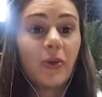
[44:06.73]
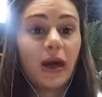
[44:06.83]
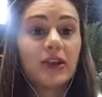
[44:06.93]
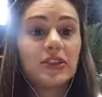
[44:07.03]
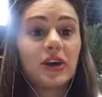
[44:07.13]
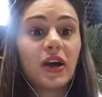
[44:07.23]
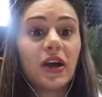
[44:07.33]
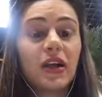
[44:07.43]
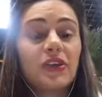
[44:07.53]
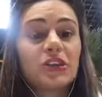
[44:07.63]
But
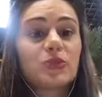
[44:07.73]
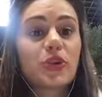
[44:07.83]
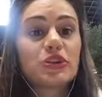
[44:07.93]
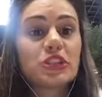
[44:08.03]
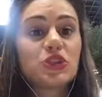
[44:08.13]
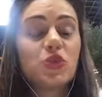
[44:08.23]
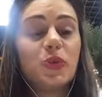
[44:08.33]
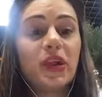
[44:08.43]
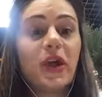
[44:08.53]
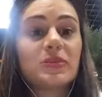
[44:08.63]
in this process to
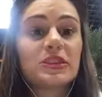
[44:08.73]
become